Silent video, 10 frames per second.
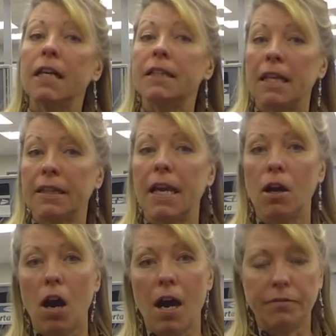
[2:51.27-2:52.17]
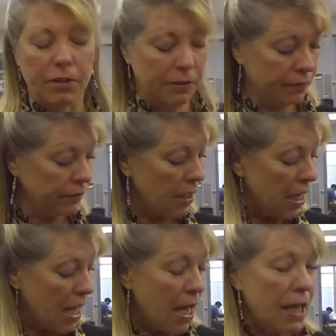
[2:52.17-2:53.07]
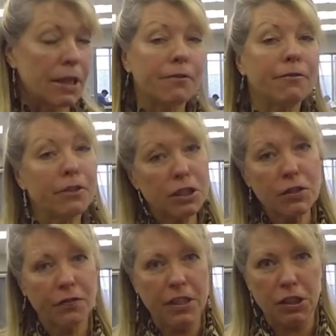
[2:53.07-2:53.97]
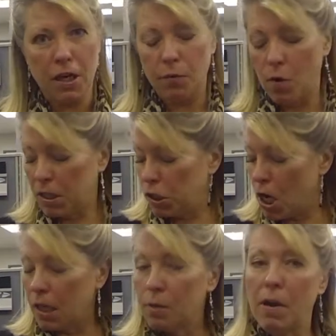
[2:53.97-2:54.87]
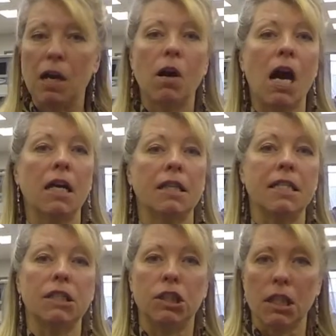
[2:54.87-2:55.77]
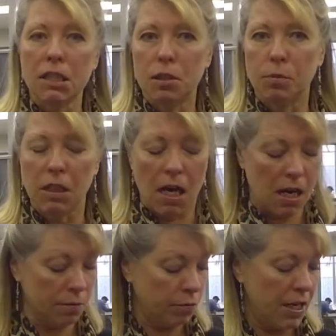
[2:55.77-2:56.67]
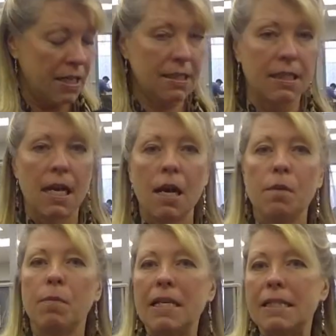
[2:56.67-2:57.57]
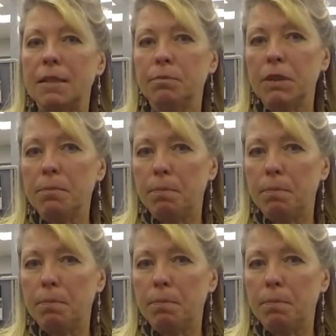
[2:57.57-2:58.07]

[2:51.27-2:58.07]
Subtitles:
that they offer. The first feature I want to talk about are the adjustable armrests. By simply